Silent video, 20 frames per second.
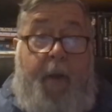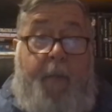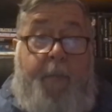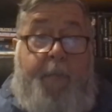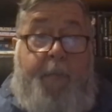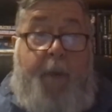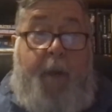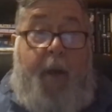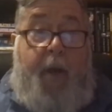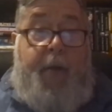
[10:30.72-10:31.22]

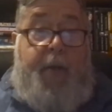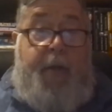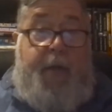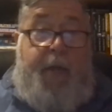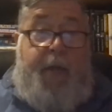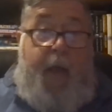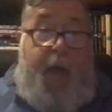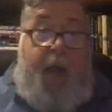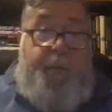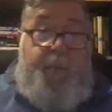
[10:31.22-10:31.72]
But it
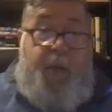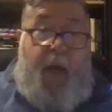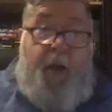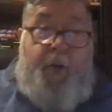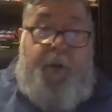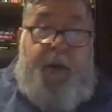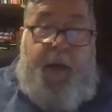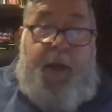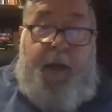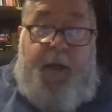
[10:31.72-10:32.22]
came
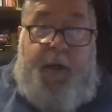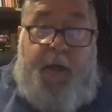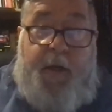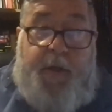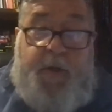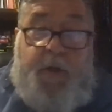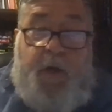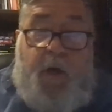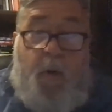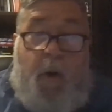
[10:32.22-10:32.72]
down to
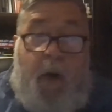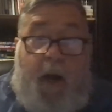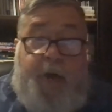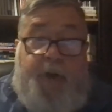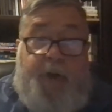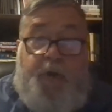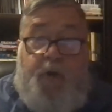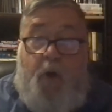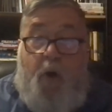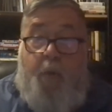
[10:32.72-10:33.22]
India's Niraj
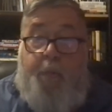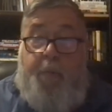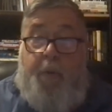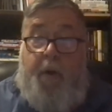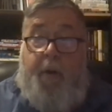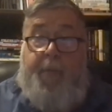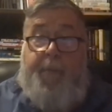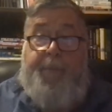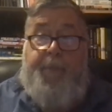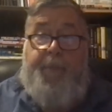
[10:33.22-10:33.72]

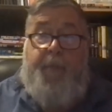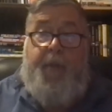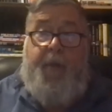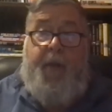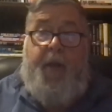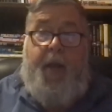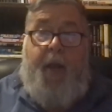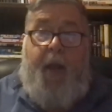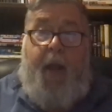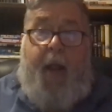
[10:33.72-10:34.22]
Chopra,
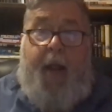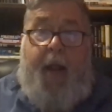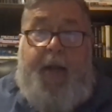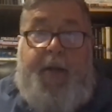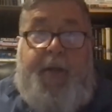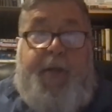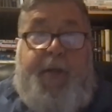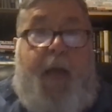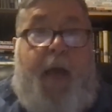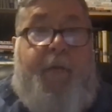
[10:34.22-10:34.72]

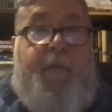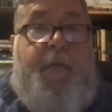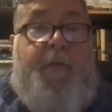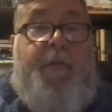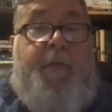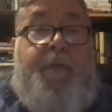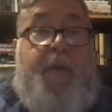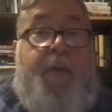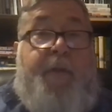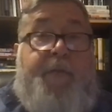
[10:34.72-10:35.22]

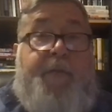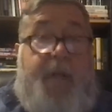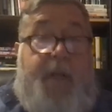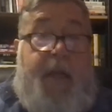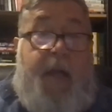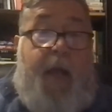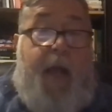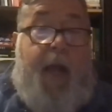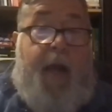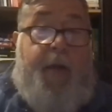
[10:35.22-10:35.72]

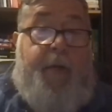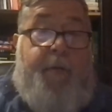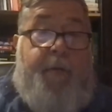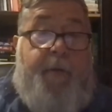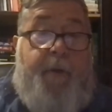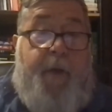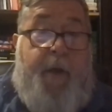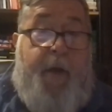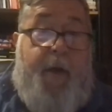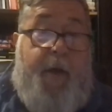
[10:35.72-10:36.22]
87-58,
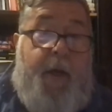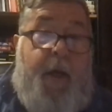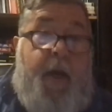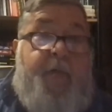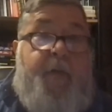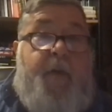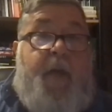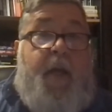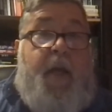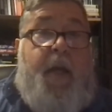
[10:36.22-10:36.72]

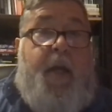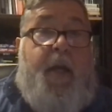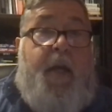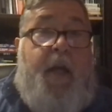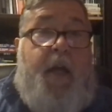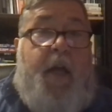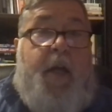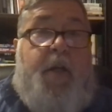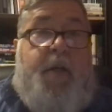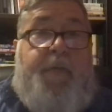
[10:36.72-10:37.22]
giving
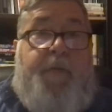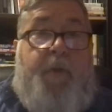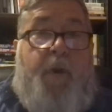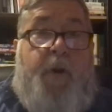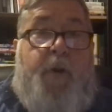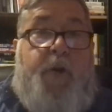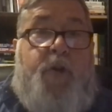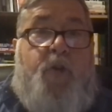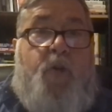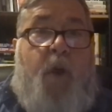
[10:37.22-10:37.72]
India his
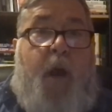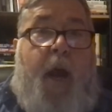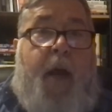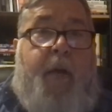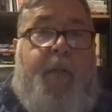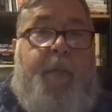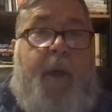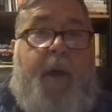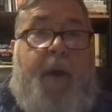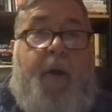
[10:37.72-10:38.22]
first
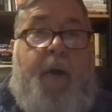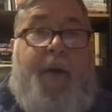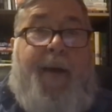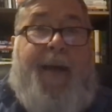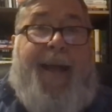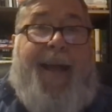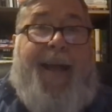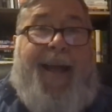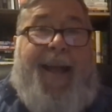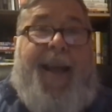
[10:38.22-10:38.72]
track medal
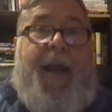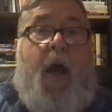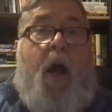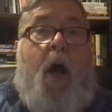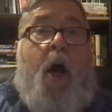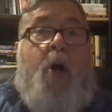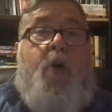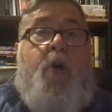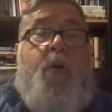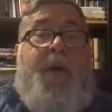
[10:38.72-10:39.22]
in
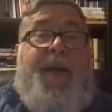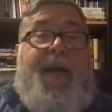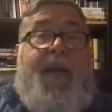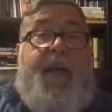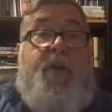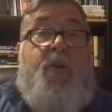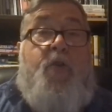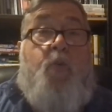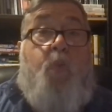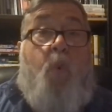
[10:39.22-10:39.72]

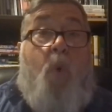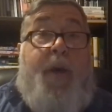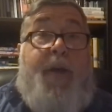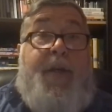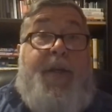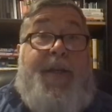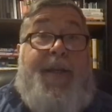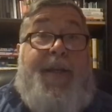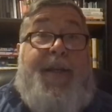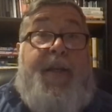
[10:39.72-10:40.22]

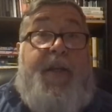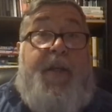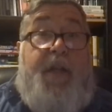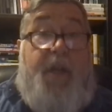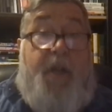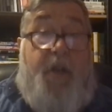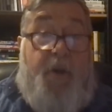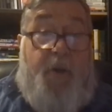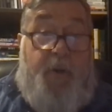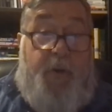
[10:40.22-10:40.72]
120
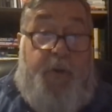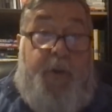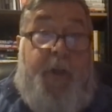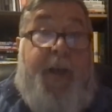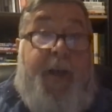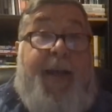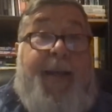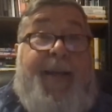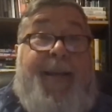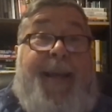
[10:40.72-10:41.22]
years.
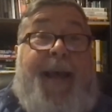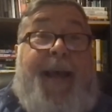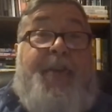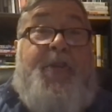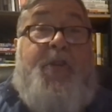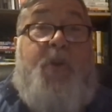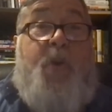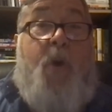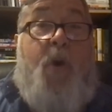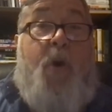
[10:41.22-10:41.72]

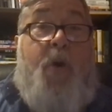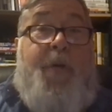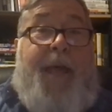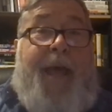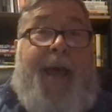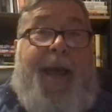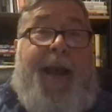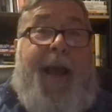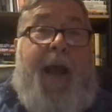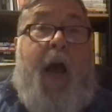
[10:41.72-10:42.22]
Yes, you heard
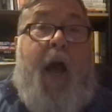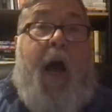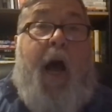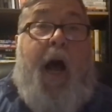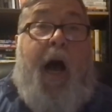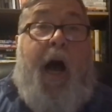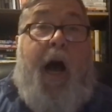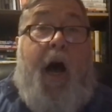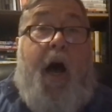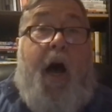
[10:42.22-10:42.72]
that.
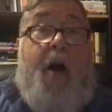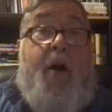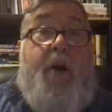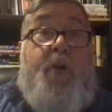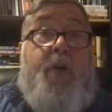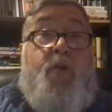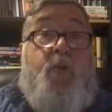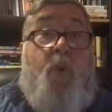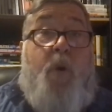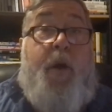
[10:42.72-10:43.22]

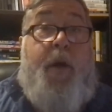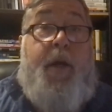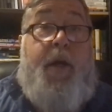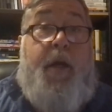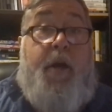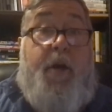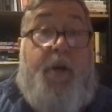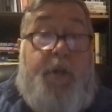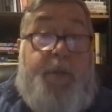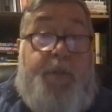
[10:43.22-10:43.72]
120
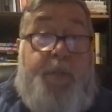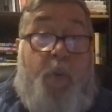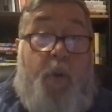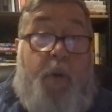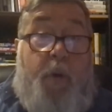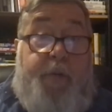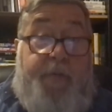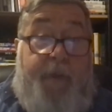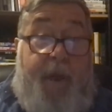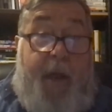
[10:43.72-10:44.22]
years,
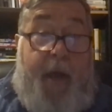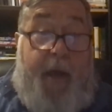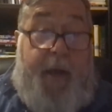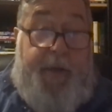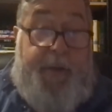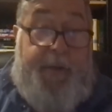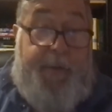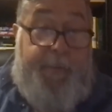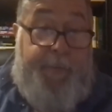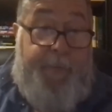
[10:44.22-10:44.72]
sports fans.